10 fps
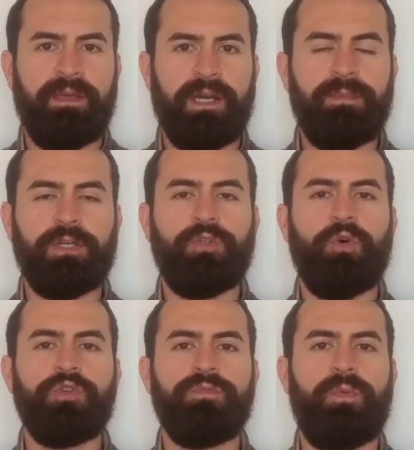Among
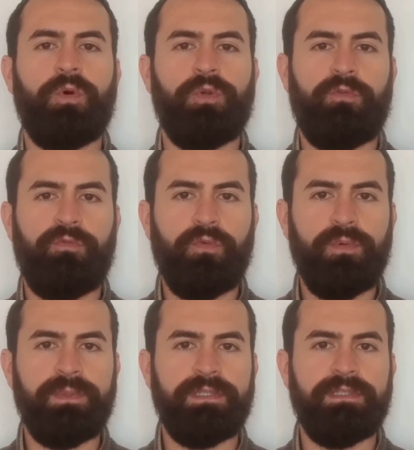those born of
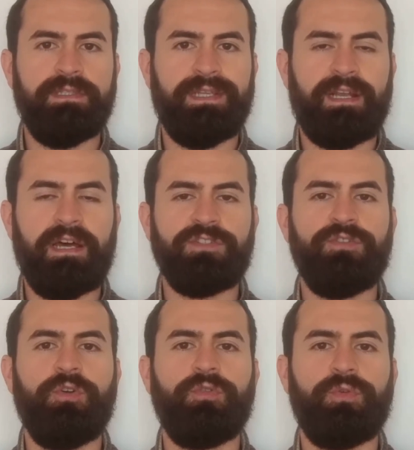woman, there has
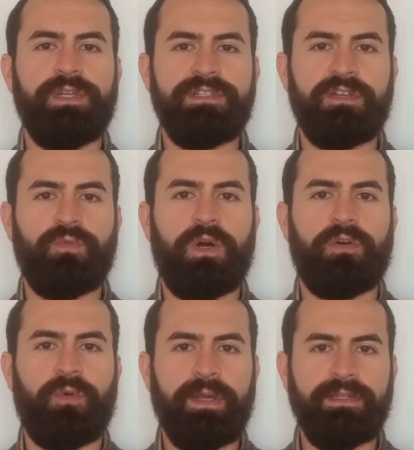not risen one
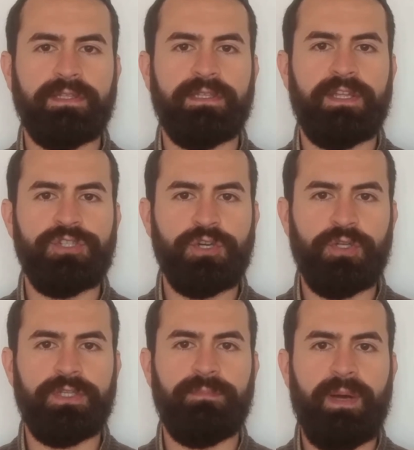greater than
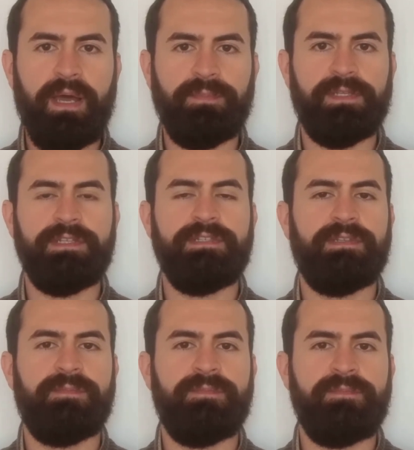John the Baptist,
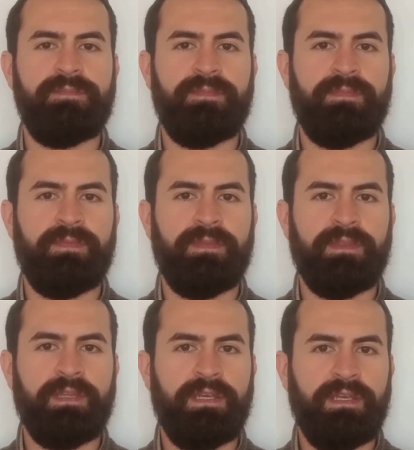
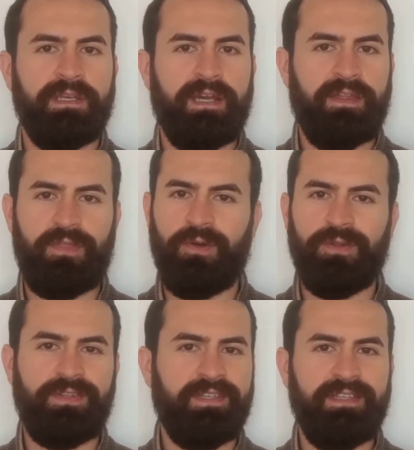I
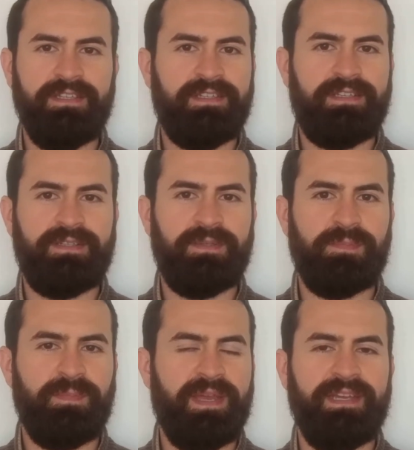don't think
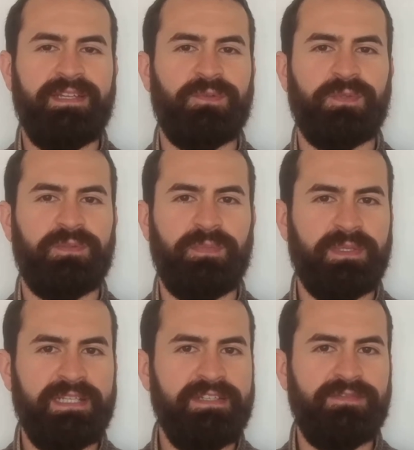many would
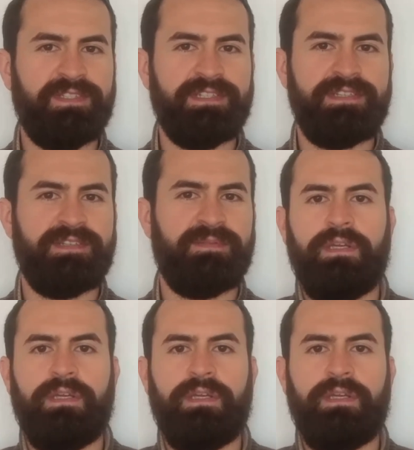believe this.